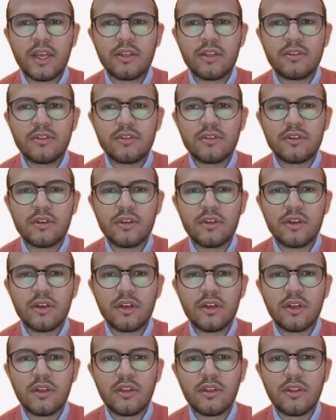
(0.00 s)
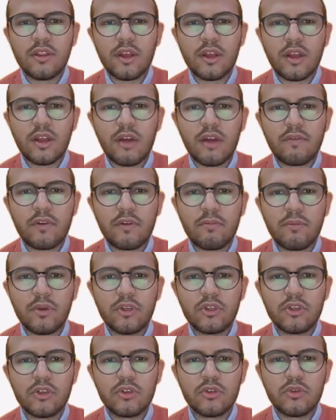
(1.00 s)
it the cover
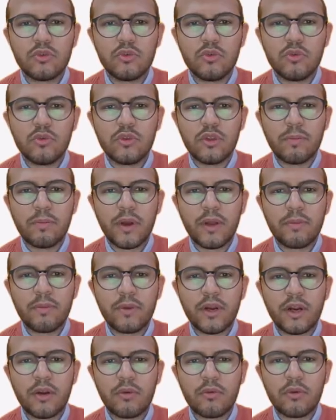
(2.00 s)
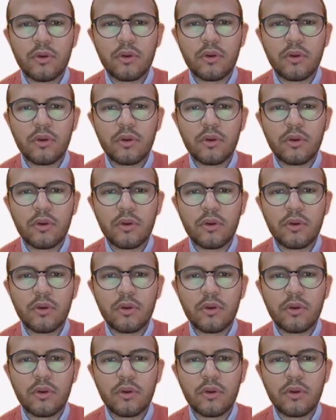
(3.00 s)
measure to the pipe crown.